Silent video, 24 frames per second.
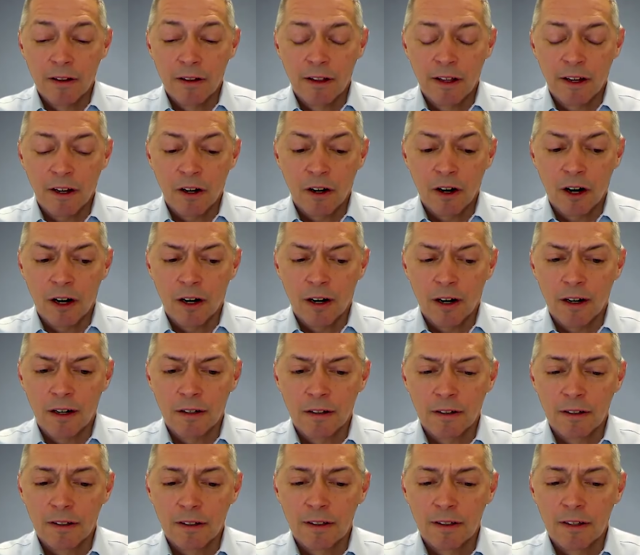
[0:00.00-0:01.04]
there
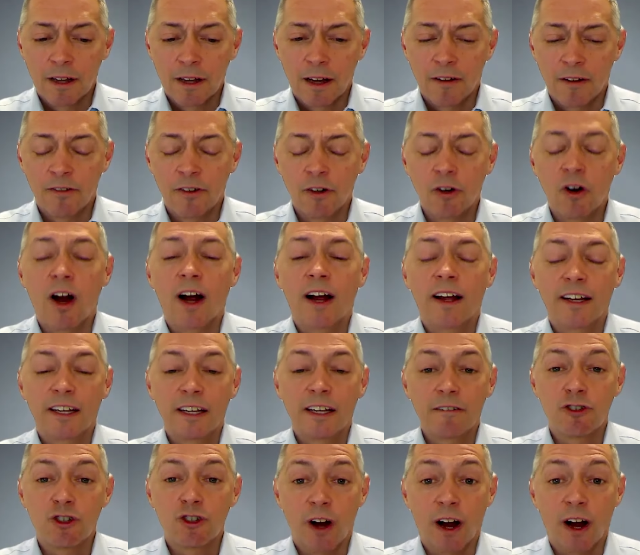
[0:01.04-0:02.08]
are a variety
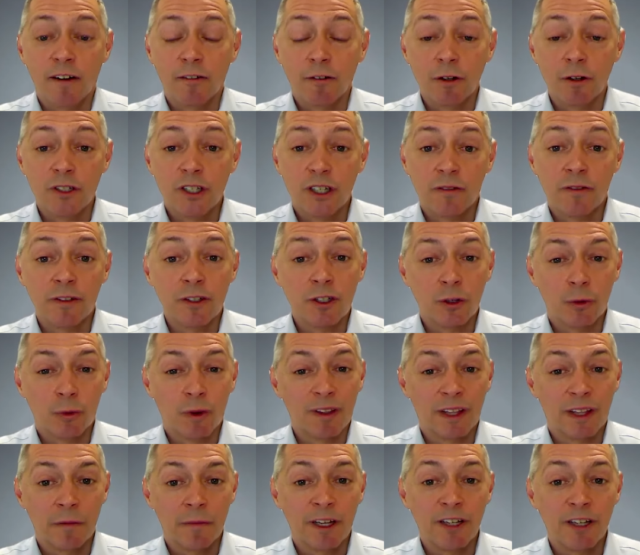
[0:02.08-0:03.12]
of drivers even to
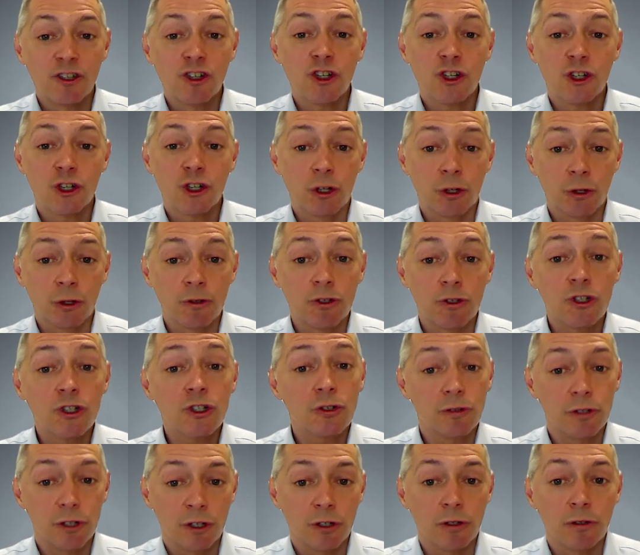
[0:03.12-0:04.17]
what they may choose
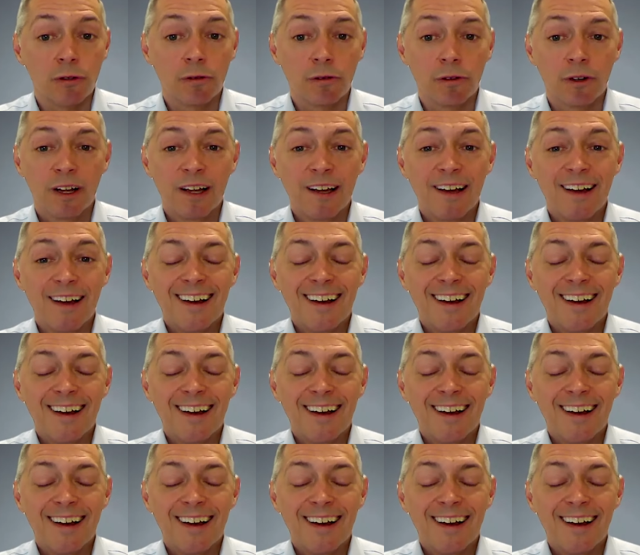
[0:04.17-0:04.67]
to do